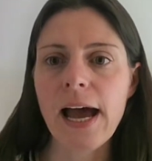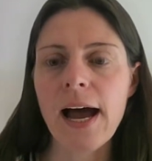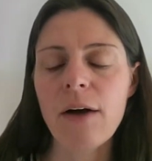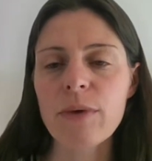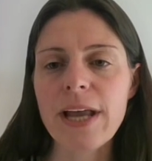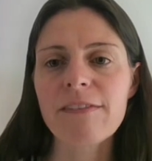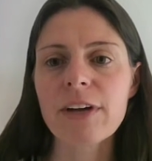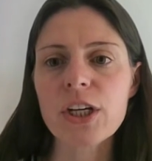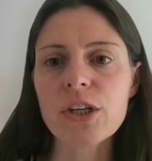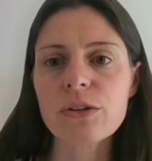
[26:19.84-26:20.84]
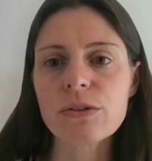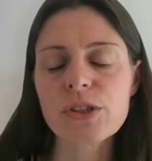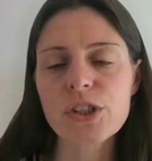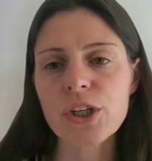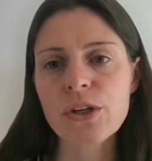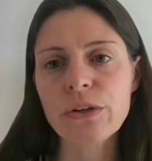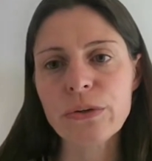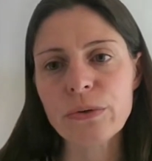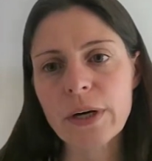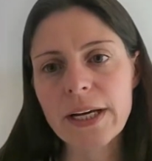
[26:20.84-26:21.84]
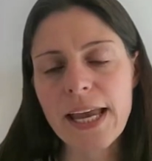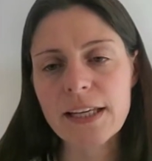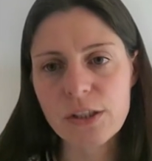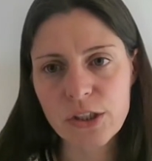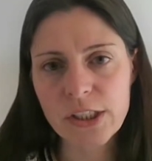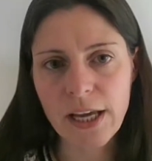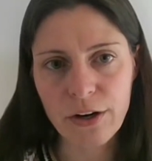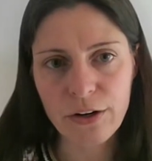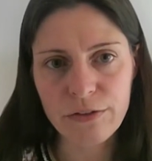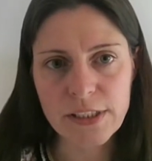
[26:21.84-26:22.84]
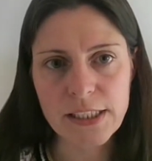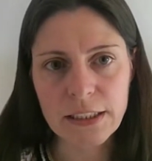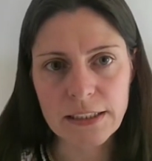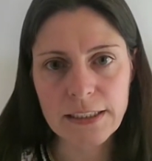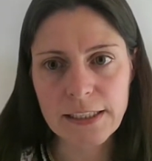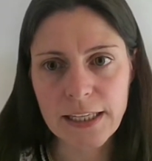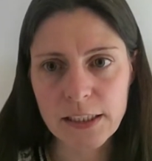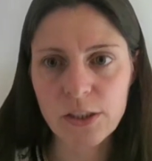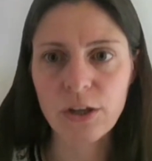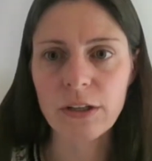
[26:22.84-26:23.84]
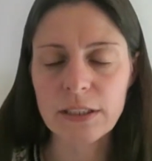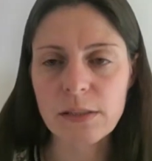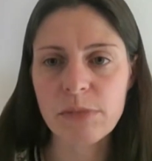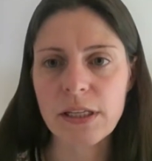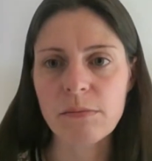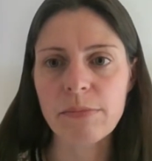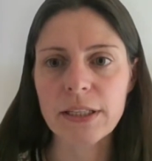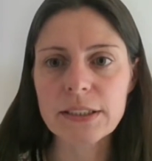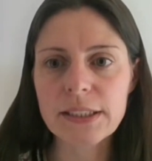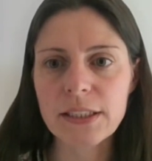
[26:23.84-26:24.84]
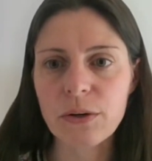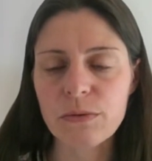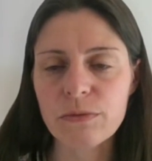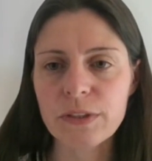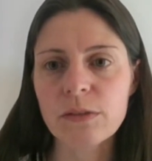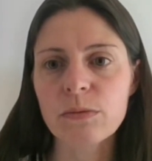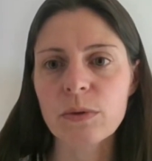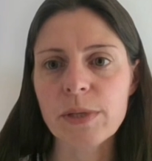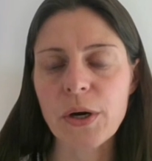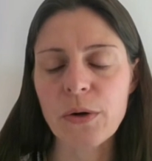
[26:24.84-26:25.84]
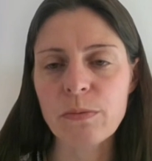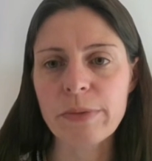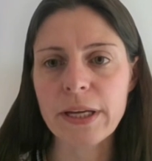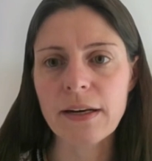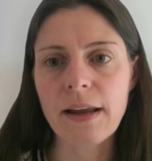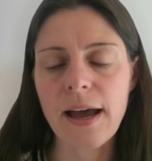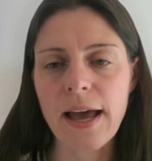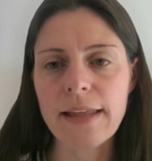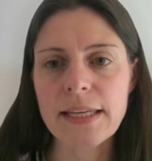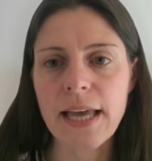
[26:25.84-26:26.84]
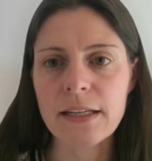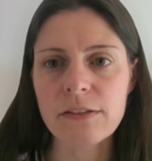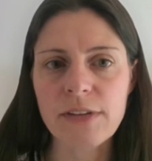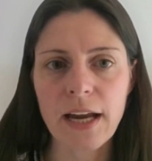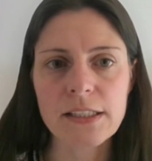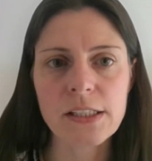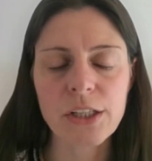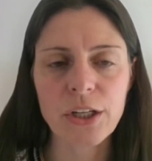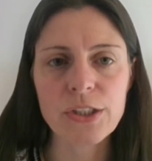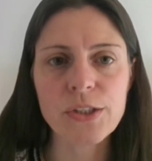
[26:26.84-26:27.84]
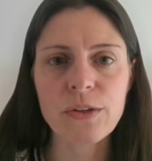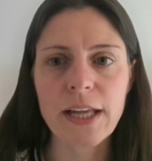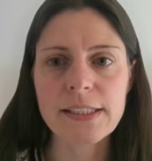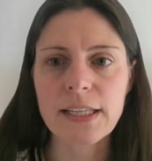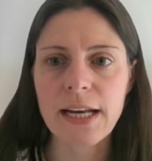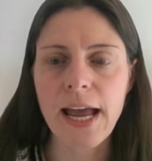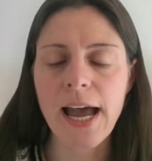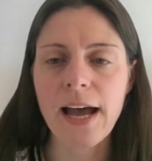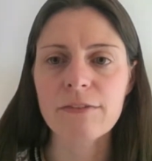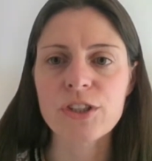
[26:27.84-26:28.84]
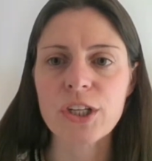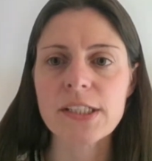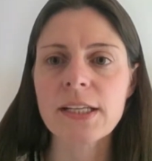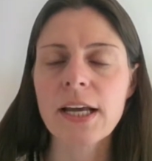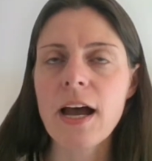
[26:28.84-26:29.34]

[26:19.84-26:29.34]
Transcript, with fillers: Uh, we have a huge new cancer center facility that's currently being built and hopefully will be open uh, at the end of next year. So that's going to have just,